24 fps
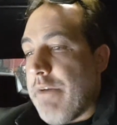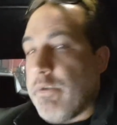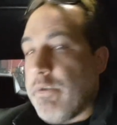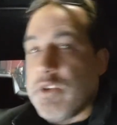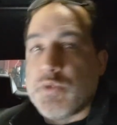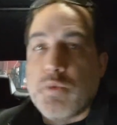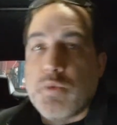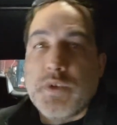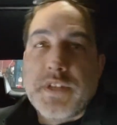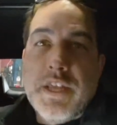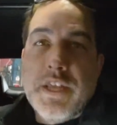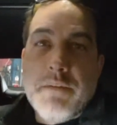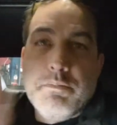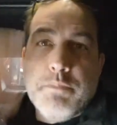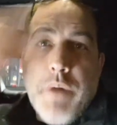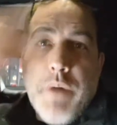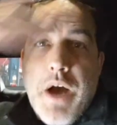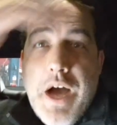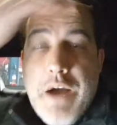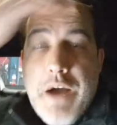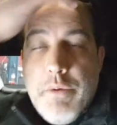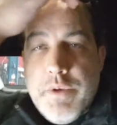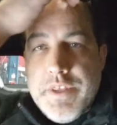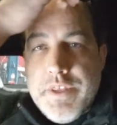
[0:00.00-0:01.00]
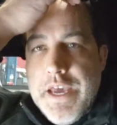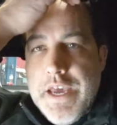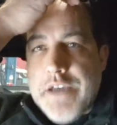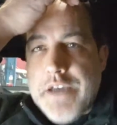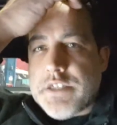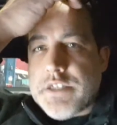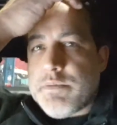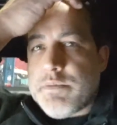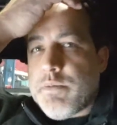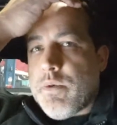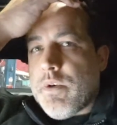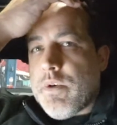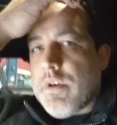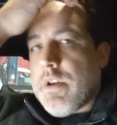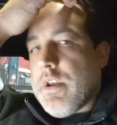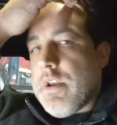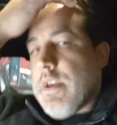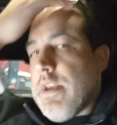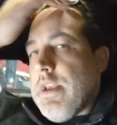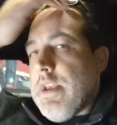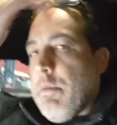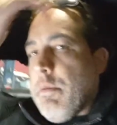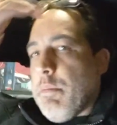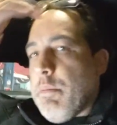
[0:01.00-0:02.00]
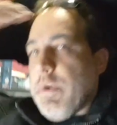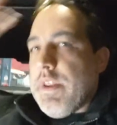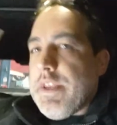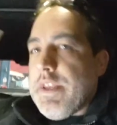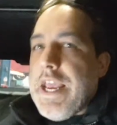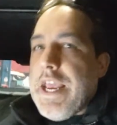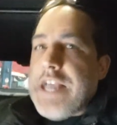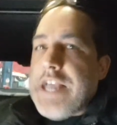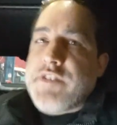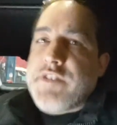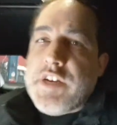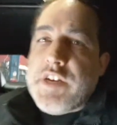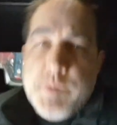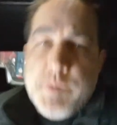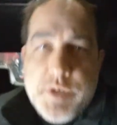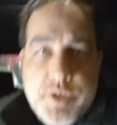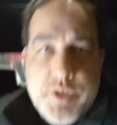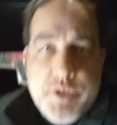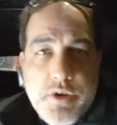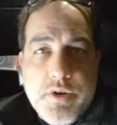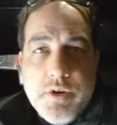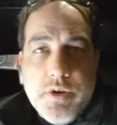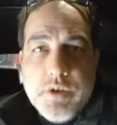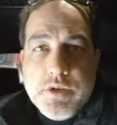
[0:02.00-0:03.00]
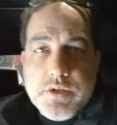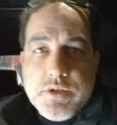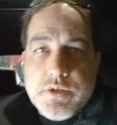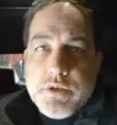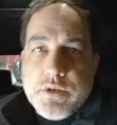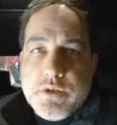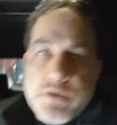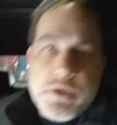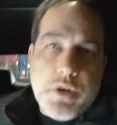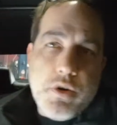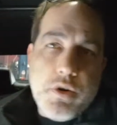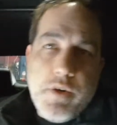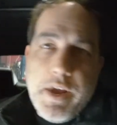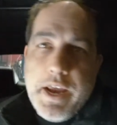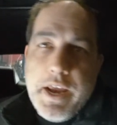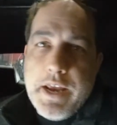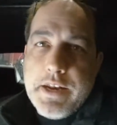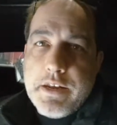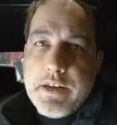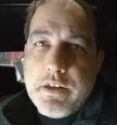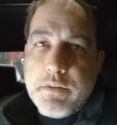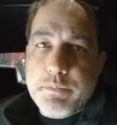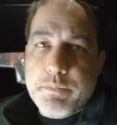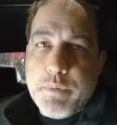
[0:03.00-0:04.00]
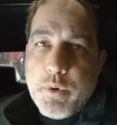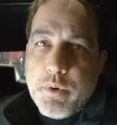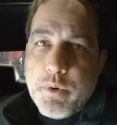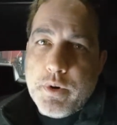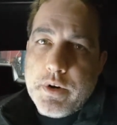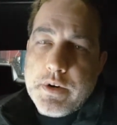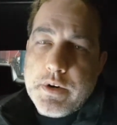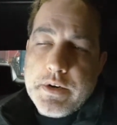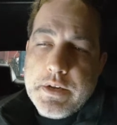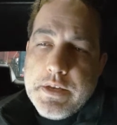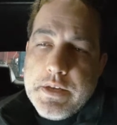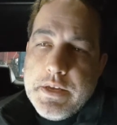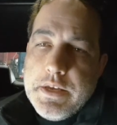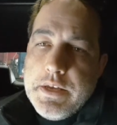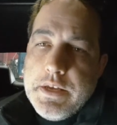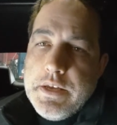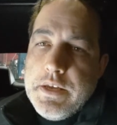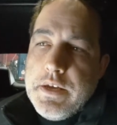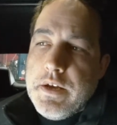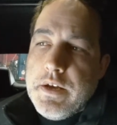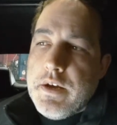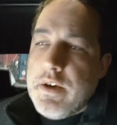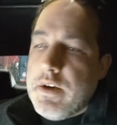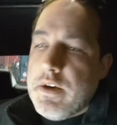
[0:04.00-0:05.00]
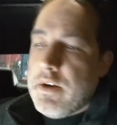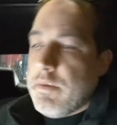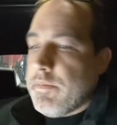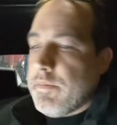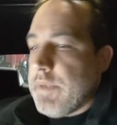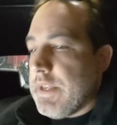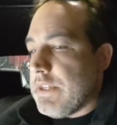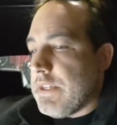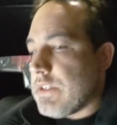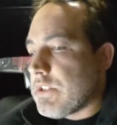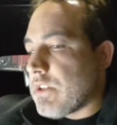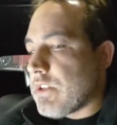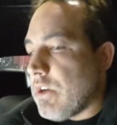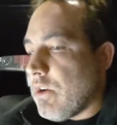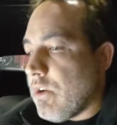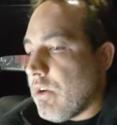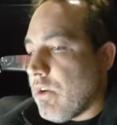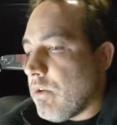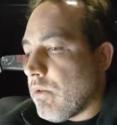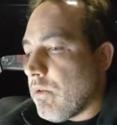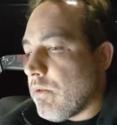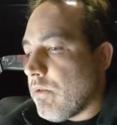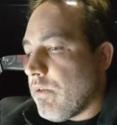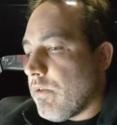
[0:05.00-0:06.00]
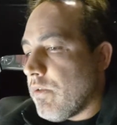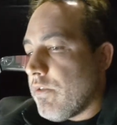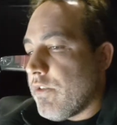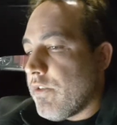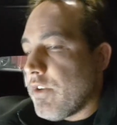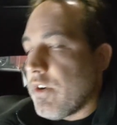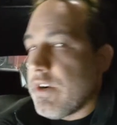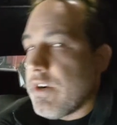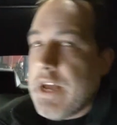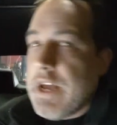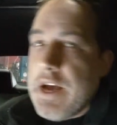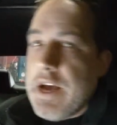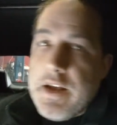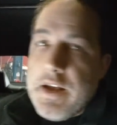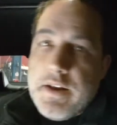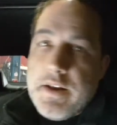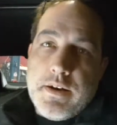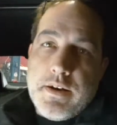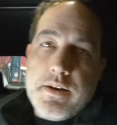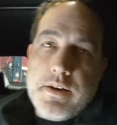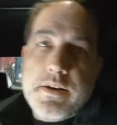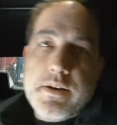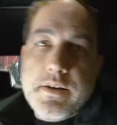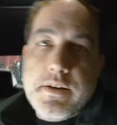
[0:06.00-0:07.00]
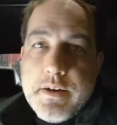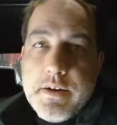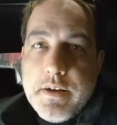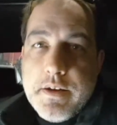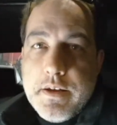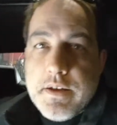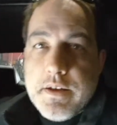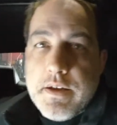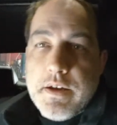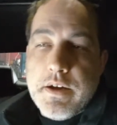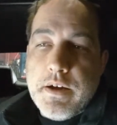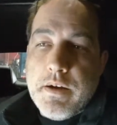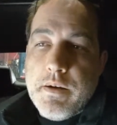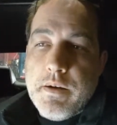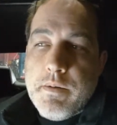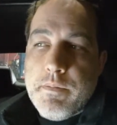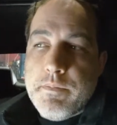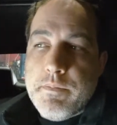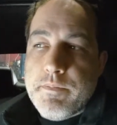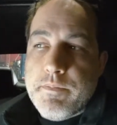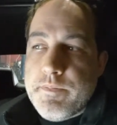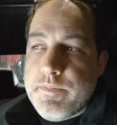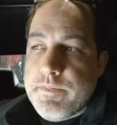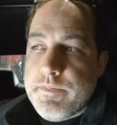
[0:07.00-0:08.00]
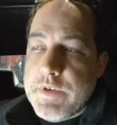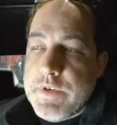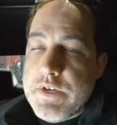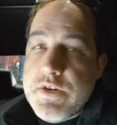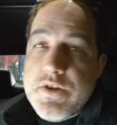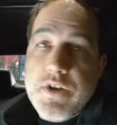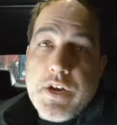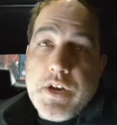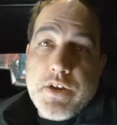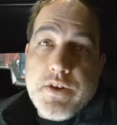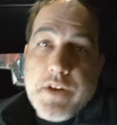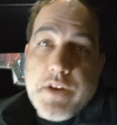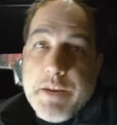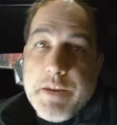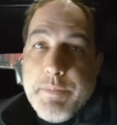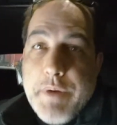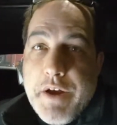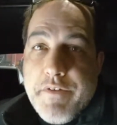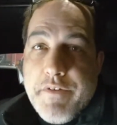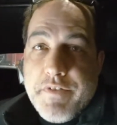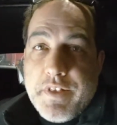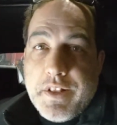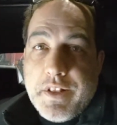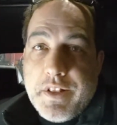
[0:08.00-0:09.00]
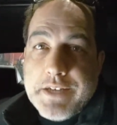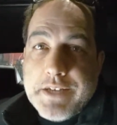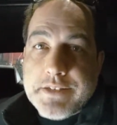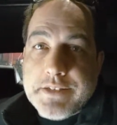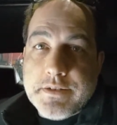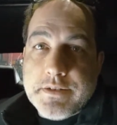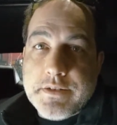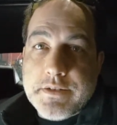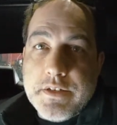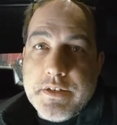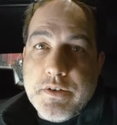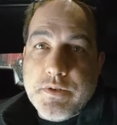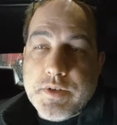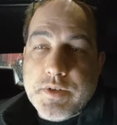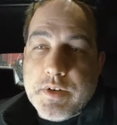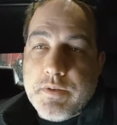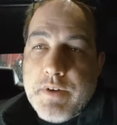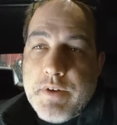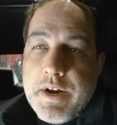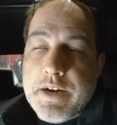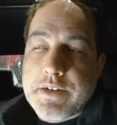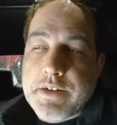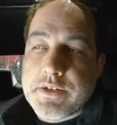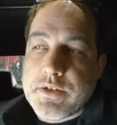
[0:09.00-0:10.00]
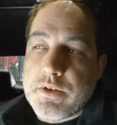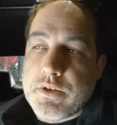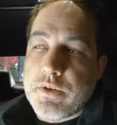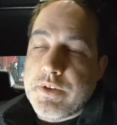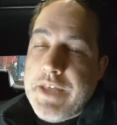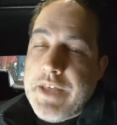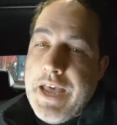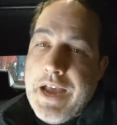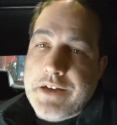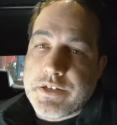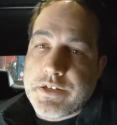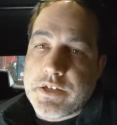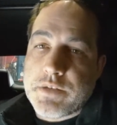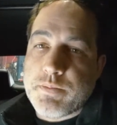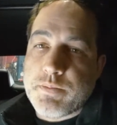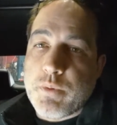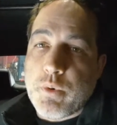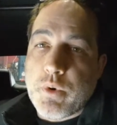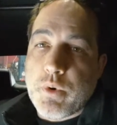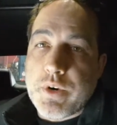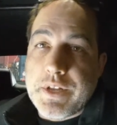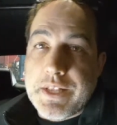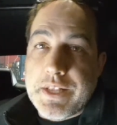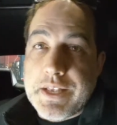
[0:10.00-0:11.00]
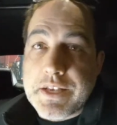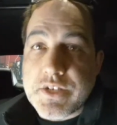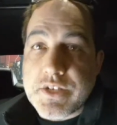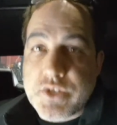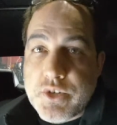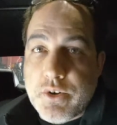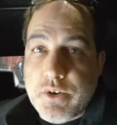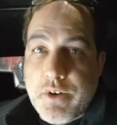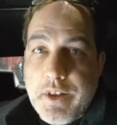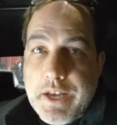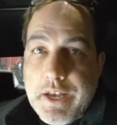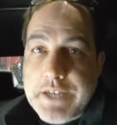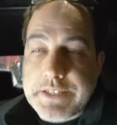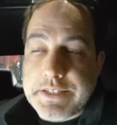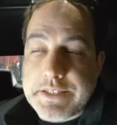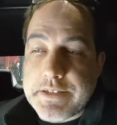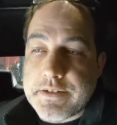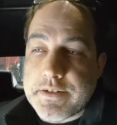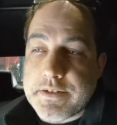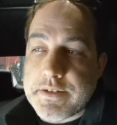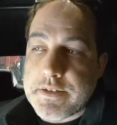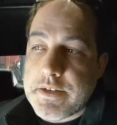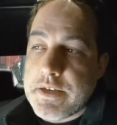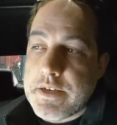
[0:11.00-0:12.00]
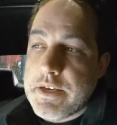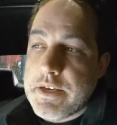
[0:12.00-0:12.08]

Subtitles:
what they bought with the access port. But in the case of HP tuners, there's no handheld port, and so they're not. You got to pay for the license to use it, right? So the access port is your license